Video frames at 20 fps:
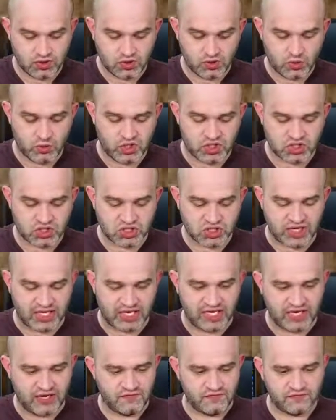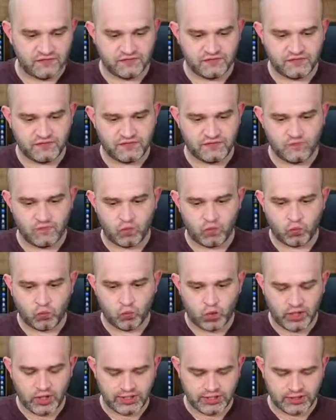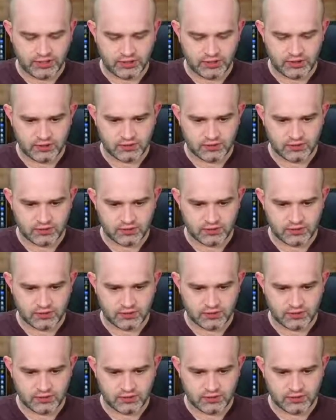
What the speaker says: which I have 1